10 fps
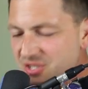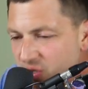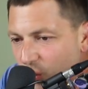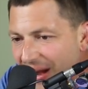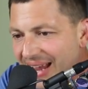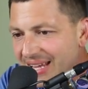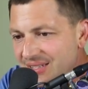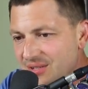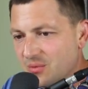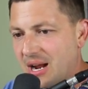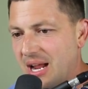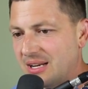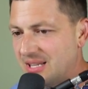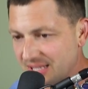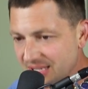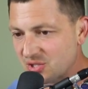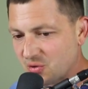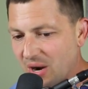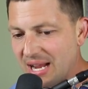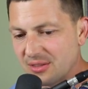it's great, right? it, it is
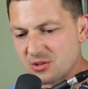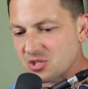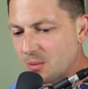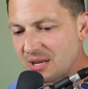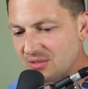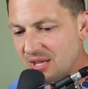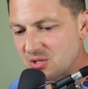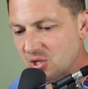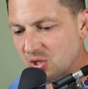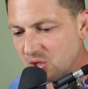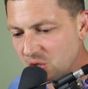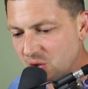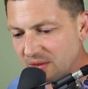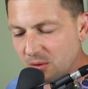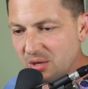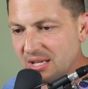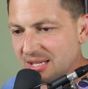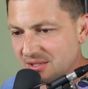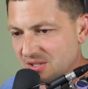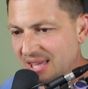great, and there's so many things you can do. And then when you
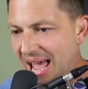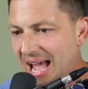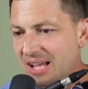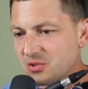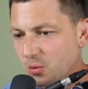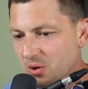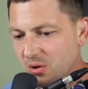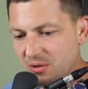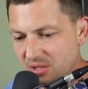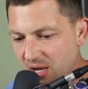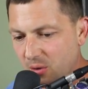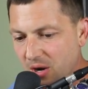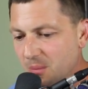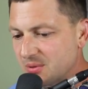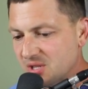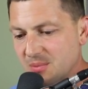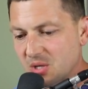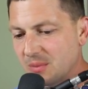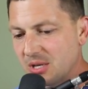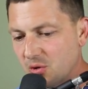get into the ads world, you know it opens up
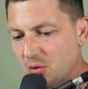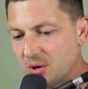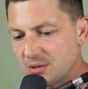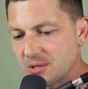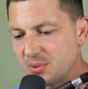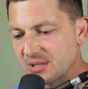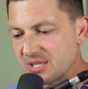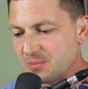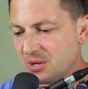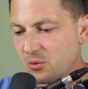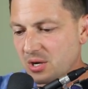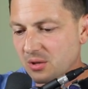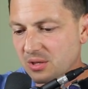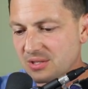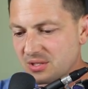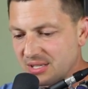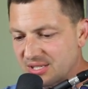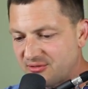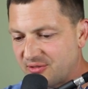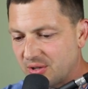so many doors but let's be real let's
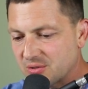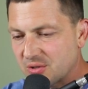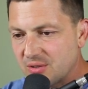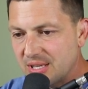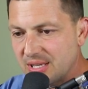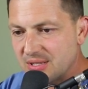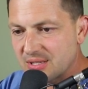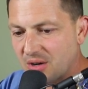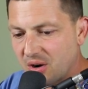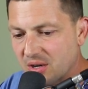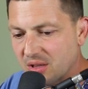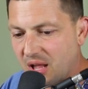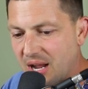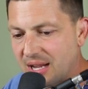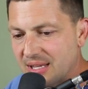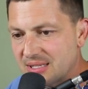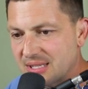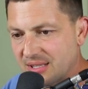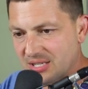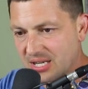let's filter these our clients
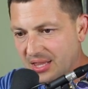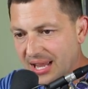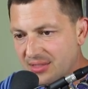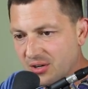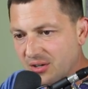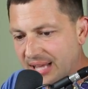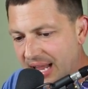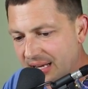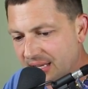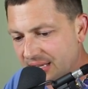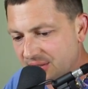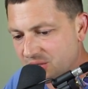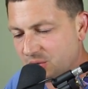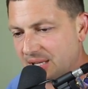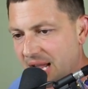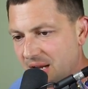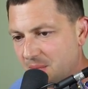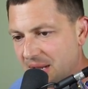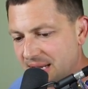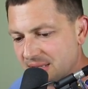let's collect their data into a
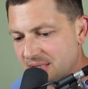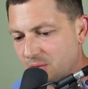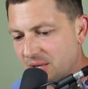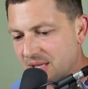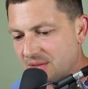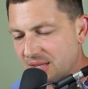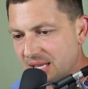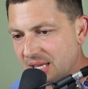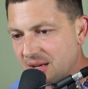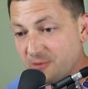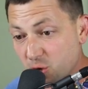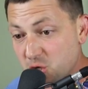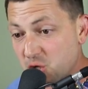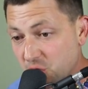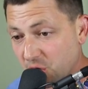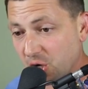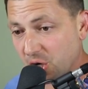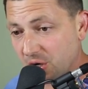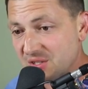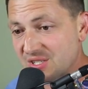database that we can then for
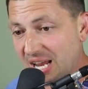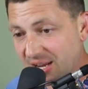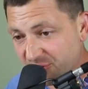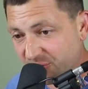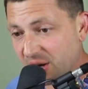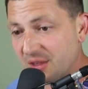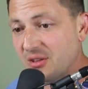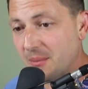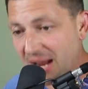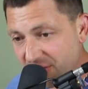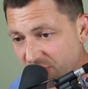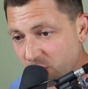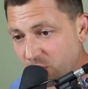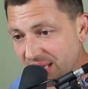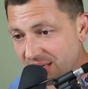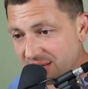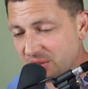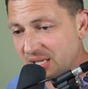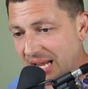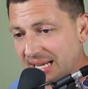sure stay in front of them every week with
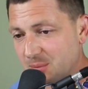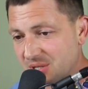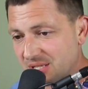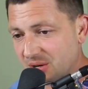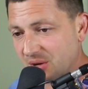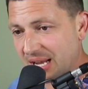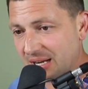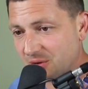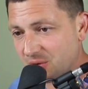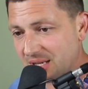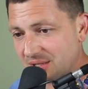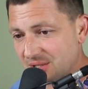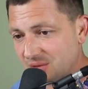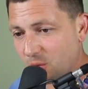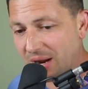the 90% organic reach